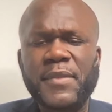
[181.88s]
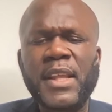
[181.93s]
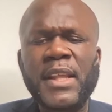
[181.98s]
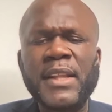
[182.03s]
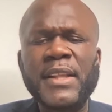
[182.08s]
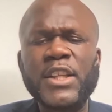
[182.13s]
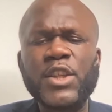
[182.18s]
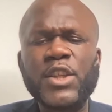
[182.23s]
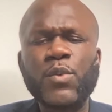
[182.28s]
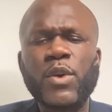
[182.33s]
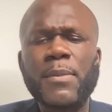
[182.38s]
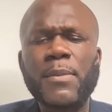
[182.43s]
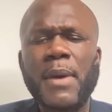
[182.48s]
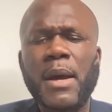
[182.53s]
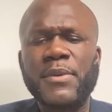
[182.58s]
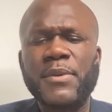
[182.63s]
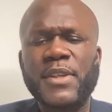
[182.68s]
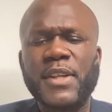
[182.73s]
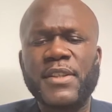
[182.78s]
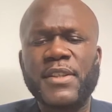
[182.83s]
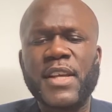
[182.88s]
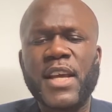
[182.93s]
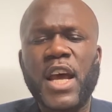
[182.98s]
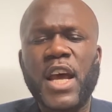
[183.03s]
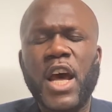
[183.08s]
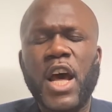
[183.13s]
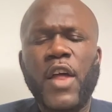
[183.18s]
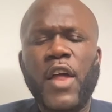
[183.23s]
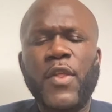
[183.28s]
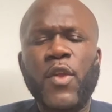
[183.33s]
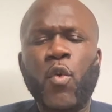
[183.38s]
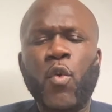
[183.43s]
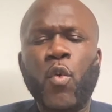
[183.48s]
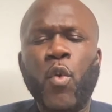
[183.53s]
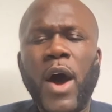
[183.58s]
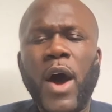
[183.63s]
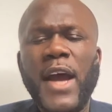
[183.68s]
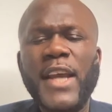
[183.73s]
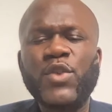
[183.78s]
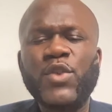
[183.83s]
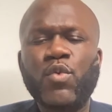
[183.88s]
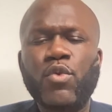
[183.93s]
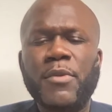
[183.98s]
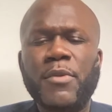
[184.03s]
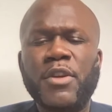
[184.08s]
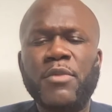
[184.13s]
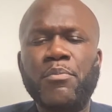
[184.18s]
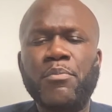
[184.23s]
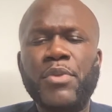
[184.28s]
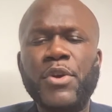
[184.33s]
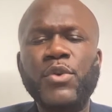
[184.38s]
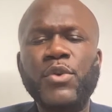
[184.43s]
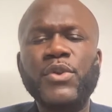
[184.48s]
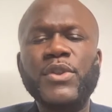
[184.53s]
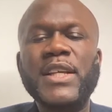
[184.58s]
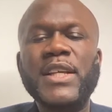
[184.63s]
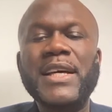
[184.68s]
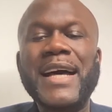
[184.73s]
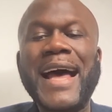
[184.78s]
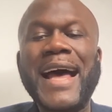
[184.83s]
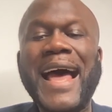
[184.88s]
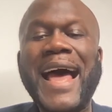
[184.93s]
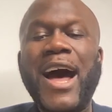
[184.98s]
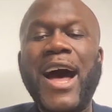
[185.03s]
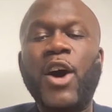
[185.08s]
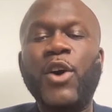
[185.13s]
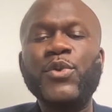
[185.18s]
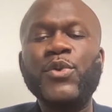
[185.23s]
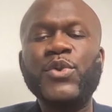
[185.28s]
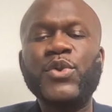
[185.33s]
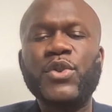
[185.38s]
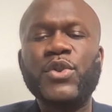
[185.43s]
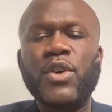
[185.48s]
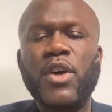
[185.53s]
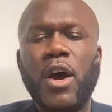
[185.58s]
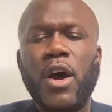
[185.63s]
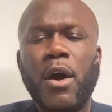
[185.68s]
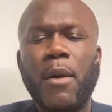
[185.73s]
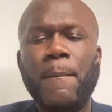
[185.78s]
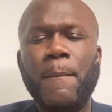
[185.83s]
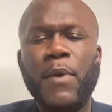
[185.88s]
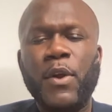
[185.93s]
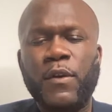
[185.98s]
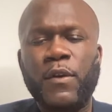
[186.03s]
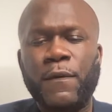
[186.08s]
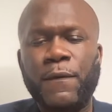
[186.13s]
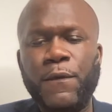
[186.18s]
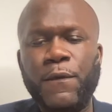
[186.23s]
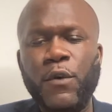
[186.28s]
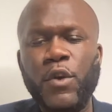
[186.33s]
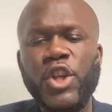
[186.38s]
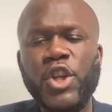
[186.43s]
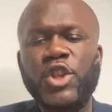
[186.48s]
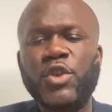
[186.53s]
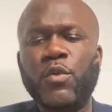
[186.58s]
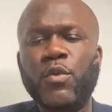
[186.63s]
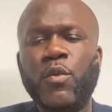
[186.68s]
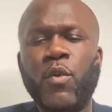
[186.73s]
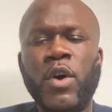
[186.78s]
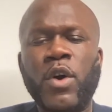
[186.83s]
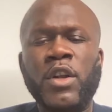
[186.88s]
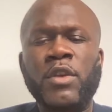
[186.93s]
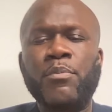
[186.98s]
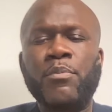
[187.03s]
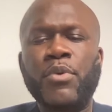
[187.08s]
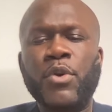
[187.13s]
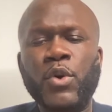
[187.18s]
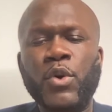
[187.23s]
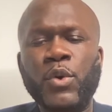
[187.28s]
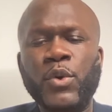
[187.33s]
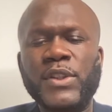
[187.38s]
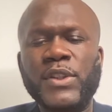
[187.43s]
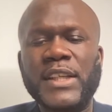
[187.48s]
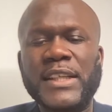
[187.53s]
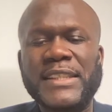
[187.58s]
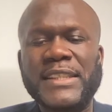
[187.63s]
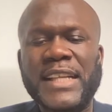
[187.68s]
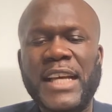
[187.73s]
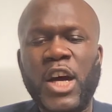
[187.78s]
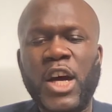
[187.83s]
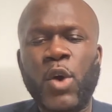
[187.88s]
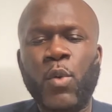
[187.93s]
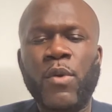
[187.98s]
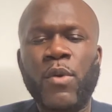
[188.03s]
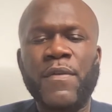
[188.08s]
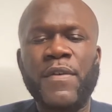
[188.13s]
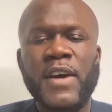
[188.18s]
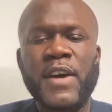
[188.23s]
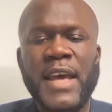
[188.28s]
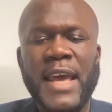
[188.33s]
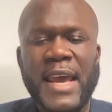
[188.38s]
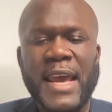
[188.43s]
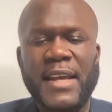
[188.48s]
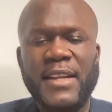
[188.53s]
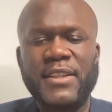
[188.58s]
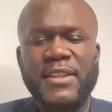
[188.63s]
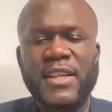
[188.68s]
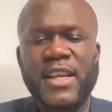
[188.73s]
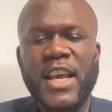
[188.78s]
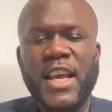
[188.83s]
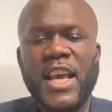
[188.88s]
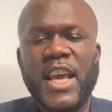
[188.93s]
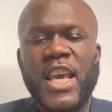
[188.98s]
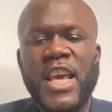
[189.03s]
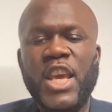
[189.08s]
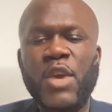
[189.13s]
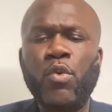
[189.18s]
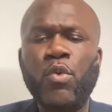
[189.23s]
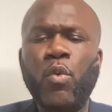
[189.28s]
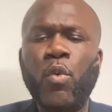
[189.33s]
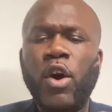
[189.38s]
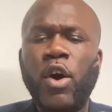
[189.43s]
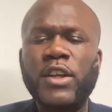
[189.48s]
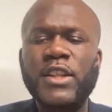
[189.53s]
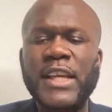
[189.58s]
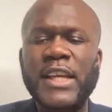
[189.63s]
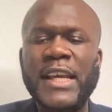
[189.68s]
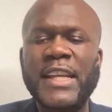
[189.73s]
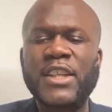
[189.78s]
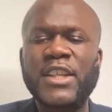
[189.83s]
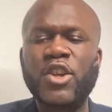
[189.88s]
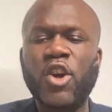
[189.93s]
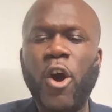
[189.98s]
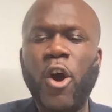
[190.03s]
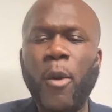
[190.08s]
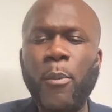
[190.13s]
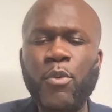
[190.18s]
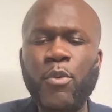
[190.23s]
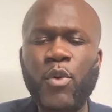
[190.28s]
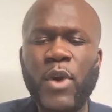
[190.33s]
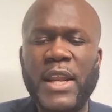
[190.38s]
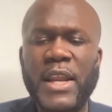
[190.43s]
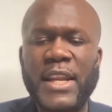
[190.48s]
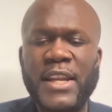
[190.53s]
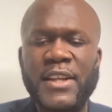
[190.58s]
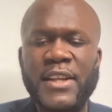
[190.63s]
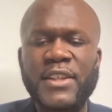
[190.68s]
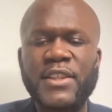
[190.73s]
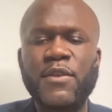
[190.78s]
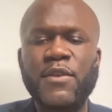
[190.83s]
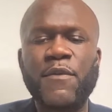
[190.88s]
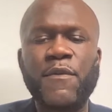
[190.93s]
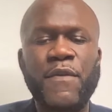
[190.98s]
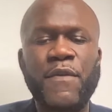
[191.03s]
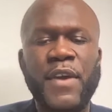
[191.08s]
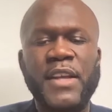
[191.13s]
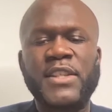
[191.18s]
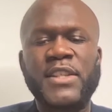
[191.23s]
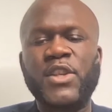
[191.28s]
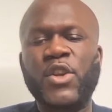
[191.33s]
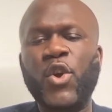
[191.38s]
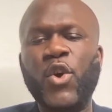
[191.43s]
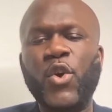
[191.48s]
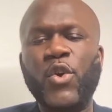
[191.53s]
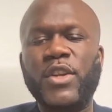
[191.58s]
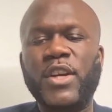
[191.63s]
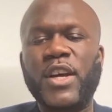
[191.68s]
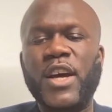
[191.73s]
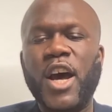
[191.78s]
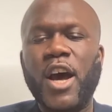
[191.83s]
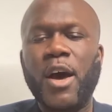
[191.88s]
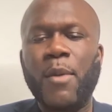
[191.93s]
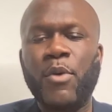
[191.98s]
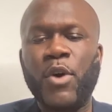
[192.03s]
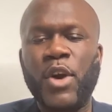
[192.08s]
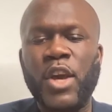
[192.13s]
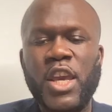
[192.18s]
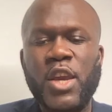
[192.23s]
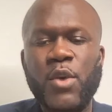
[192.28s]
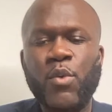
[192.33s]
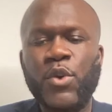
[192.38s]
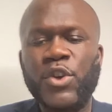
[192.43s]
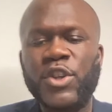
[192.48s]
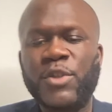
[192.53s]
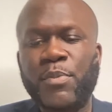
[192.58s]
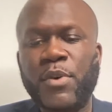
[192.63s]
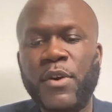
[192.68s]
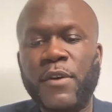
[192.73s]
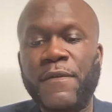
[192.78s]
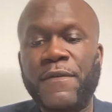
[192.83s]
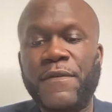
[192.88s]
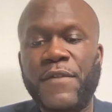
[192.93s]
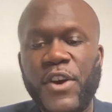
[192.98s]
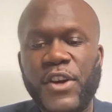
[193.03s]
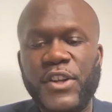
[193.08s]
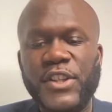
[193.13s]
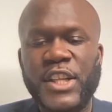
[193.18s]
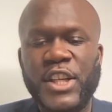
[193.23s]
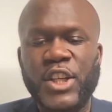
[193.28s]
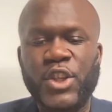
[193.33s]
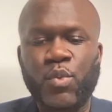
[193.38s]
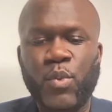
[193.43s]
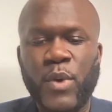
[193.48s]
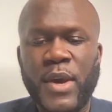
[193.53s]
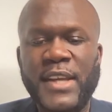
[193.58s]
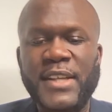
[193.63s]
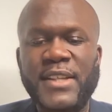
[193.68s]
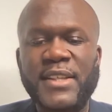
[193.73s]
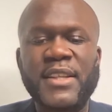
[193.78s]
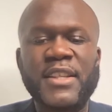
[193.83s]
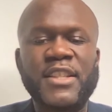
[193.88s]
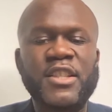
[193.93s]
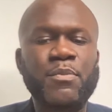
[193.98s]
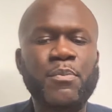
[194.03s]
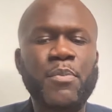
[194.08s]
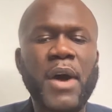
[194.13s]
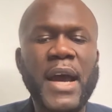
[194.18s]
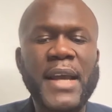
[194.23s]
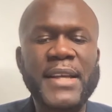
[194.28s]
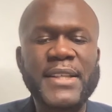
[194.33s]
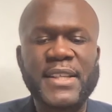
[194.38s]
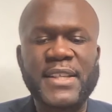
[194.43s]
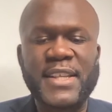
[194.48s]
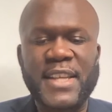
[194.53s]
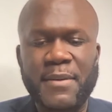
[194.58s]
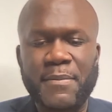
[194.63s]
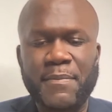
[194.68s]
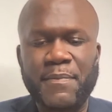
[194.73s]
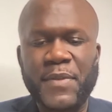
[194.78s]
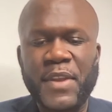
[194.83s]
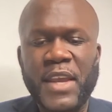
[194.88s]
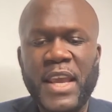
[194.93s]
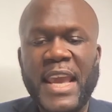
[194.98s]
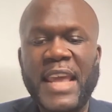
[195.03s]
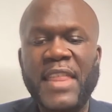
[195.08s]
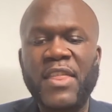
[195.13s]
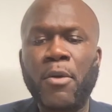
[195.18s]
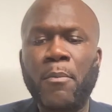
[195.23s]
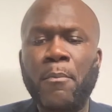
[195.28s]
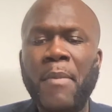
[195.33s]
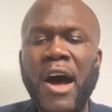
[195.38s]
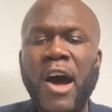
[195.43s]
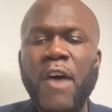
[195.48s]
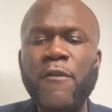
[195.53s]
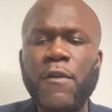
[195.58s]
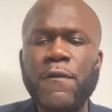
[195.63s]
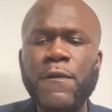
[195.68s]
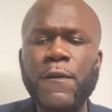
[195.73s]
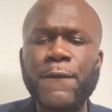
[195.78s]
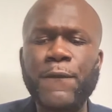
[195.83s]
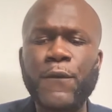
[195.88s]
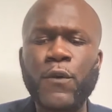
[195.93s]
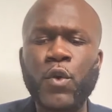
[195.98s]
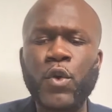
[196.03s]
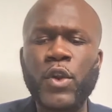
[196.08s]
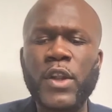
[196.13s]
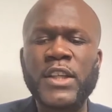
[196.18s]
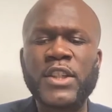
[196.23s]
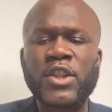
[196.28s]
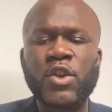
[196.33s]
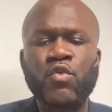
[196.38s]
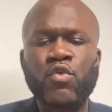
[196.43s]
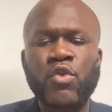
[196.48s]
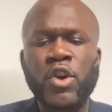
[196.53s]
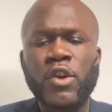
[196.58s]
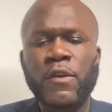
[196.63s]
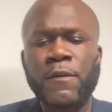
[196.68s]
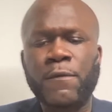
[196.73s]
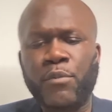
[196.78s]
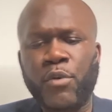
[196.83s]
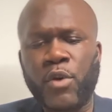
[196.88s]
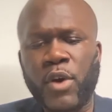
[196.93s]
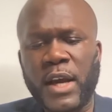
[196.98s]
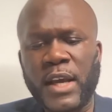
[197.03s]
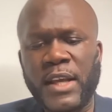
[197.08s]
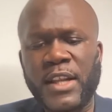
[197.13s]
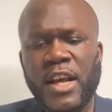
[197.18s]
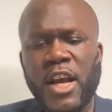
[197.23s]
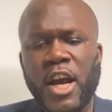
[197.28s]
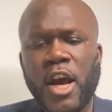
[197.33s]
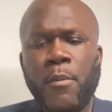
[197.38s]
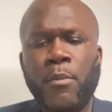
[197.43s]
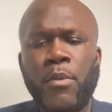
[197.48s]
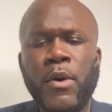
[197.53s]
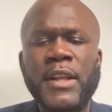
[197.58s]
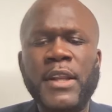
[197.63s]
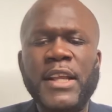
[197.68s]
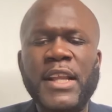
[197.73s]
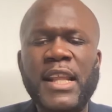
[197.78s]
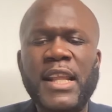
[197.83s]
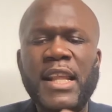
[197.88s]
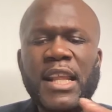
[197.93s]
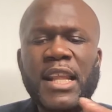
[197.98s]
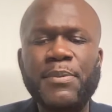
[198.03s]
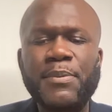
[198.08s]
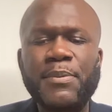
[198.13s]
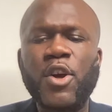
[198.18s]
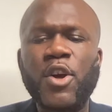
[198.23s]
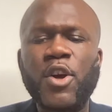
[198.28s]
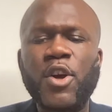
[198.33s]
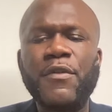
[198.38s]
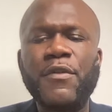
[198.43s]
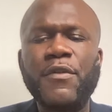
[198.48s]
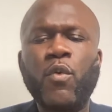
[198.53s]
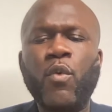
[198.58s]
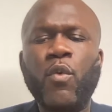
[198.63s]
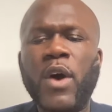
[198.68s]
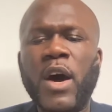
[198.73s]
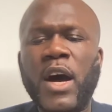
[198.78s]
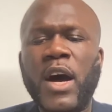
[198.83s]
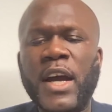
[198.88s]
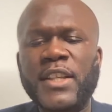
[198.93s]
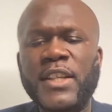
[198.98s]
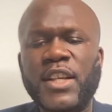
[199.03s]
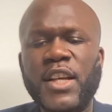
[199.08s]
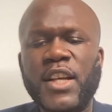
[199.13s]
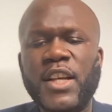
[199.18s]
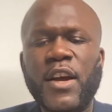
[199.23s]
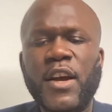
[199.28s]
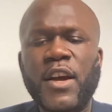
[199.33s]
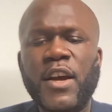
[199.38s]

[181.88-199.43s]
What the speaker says: this is what the Bible says: the wise woman builds her house, but the foolish one pulls it down with her hands. He who walks in his uprightness fears the Lord, but he who is perverse in his ways despises him. In the mouth of a fool is a rod of pride, but in the lips of the wise,